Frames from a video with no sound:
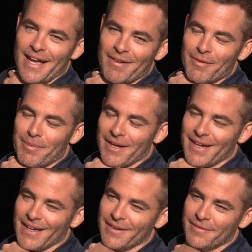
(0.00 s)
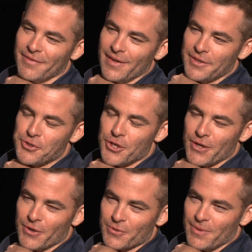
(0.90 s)
everybody kind of
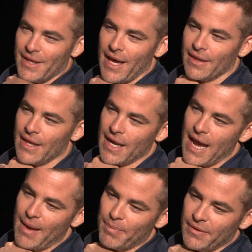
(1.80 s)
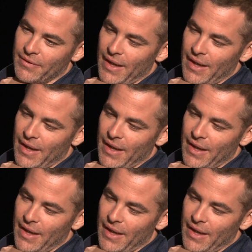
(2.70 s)
cheers when that happens.